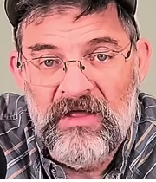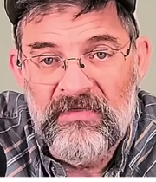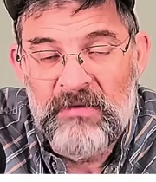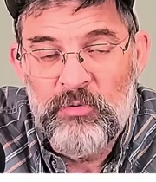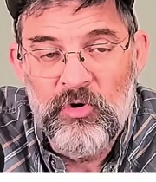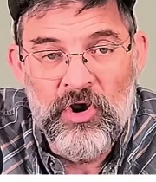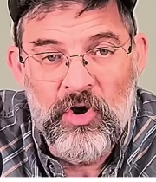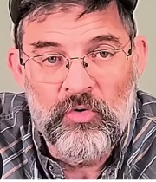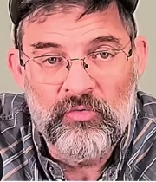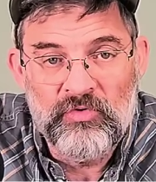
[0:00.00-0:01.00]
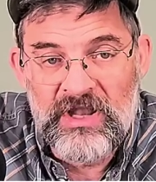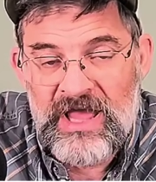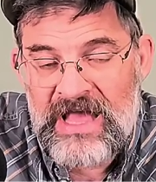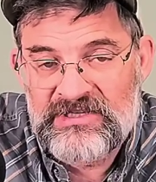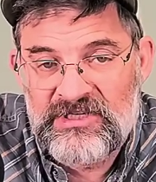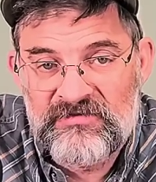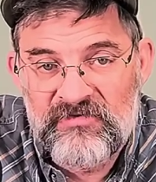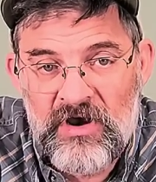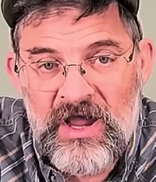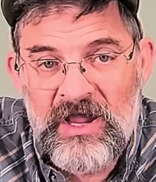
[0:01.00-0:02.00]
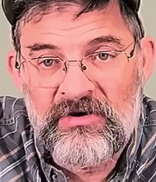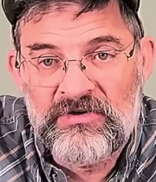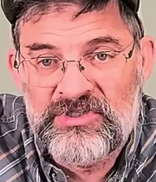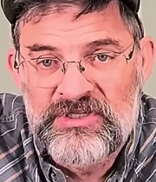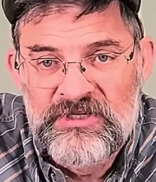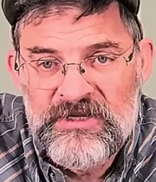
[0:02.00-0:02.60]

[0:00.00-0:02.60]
They put on classes for hikers.